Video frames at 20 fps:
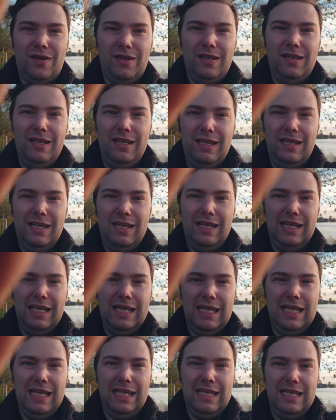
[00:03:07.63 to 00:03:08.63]
on,
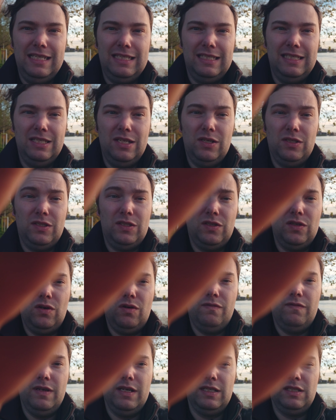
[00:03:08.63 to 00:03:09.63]
it is not
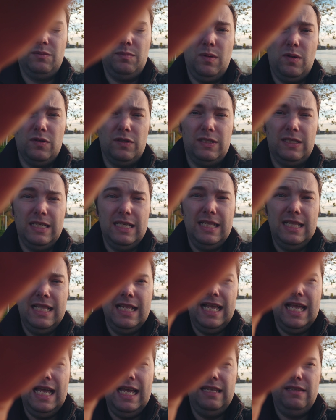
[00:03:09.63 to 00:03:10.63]
so overexposed.
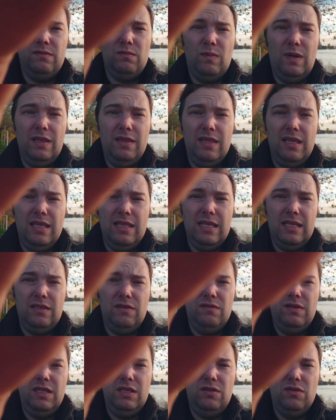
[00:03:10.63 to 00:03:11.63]
And one thing
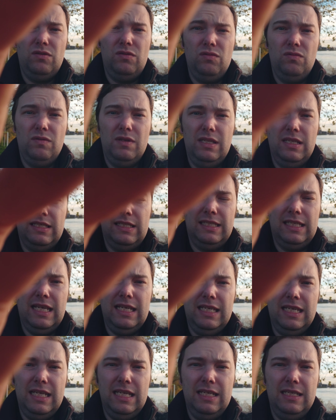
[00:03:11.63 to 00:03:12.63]
that you need to do in the
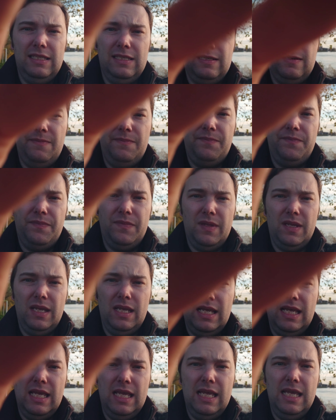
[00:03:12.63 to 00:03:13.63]
settings
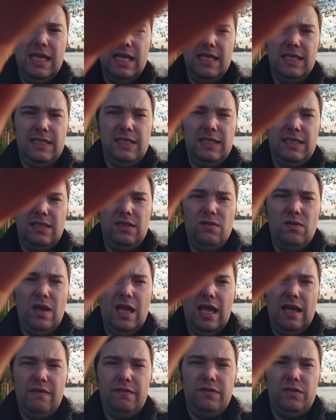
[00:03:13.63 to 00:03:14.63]
is you
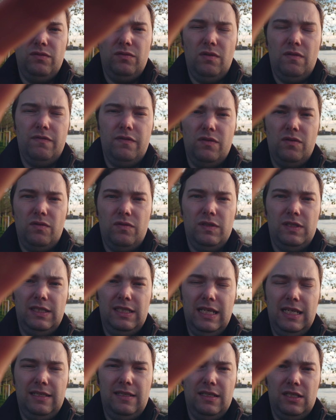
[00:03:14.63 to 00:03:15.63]
have to, of
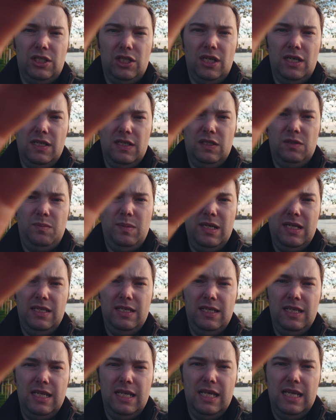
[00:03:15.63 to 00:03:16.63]
course, set the shutter
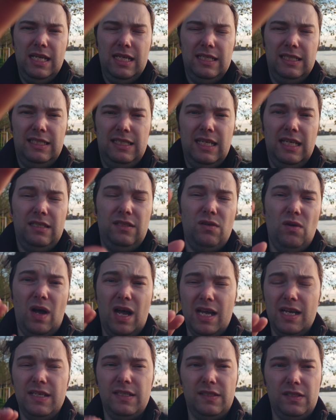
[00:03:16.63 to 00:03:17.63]
speed, set
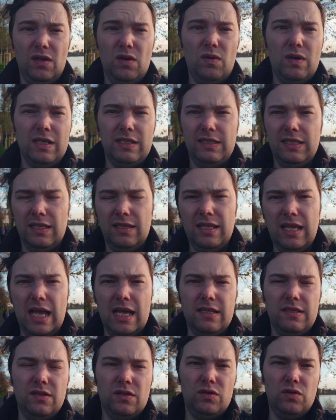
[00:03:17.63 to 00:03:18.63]
your ISO. I set the
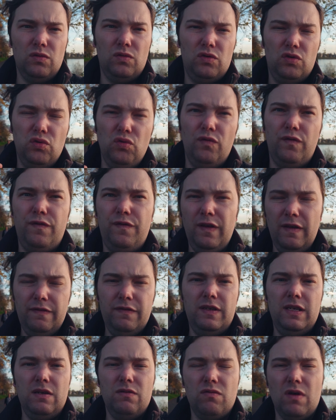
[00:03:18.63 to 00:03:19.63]
ISO to
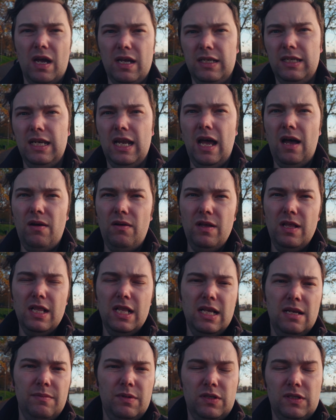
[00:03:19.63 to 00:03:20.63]
250 right now
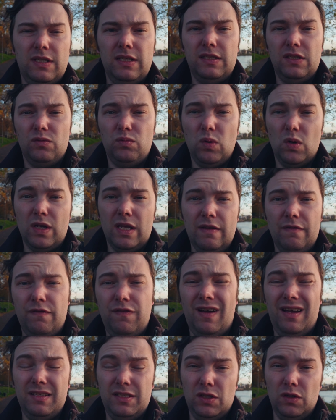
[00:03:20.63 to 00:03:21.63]
because this is working
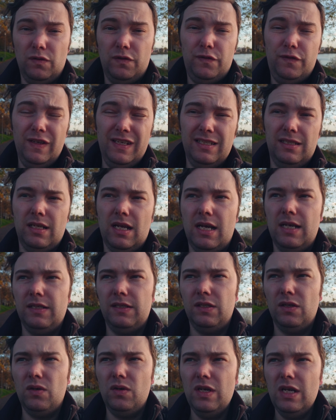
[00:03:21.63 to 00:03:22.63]
fine, so fixed
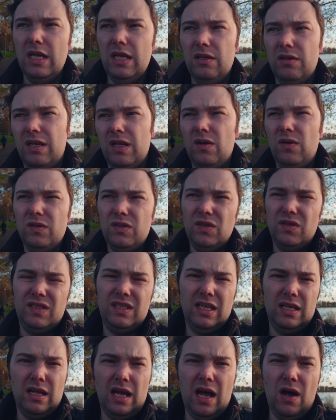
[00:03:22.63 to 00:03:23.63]
ISO. You can also
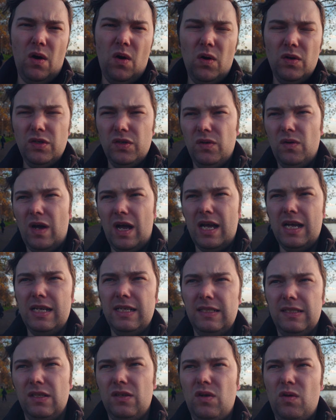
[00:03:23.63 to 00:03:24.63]
set auto
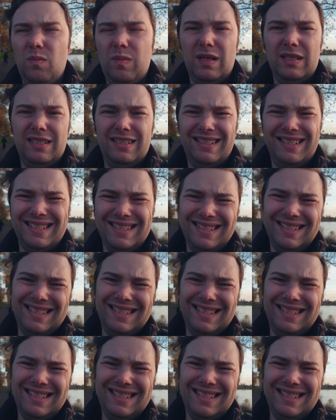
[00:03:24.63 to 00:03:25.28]
ISO, but